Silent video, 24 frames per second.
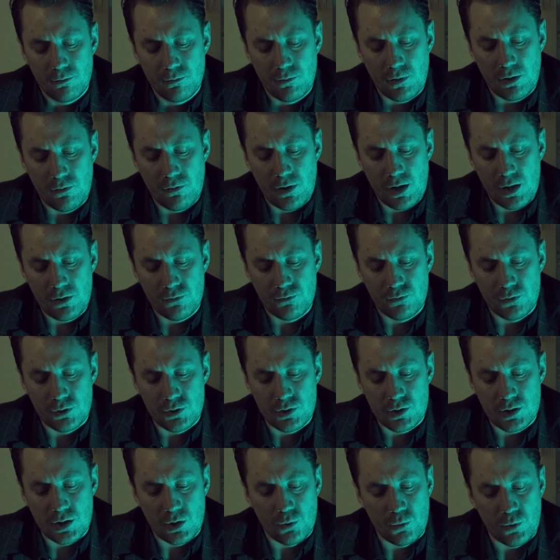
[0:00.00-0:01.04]
My wife
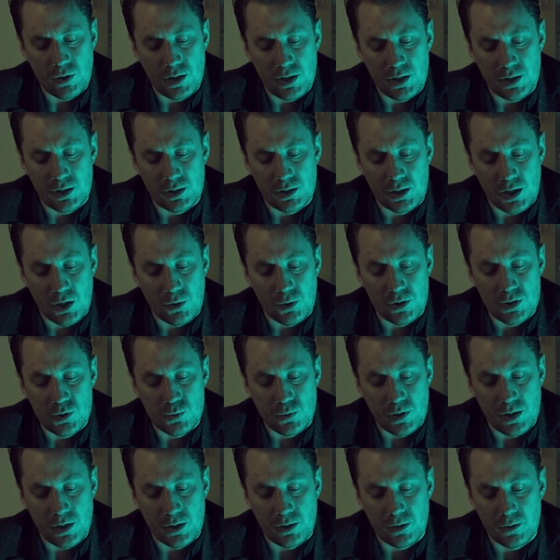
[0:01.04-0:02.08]
was awake now as
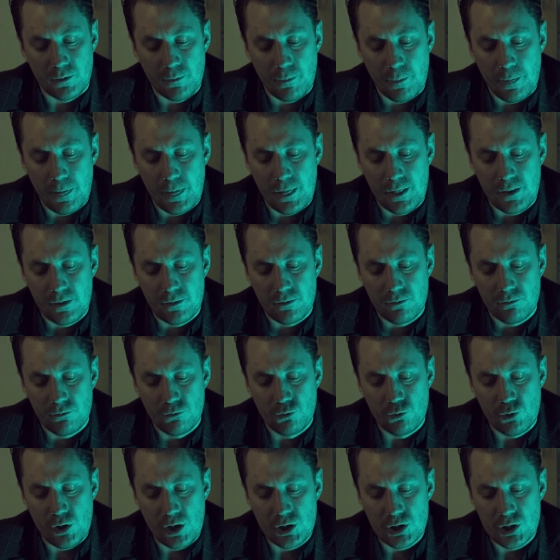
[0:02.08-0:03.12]
well.
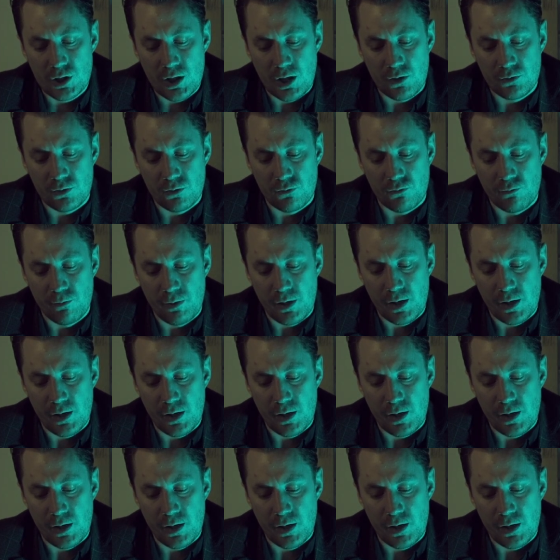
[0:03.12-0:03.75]
We rushed out of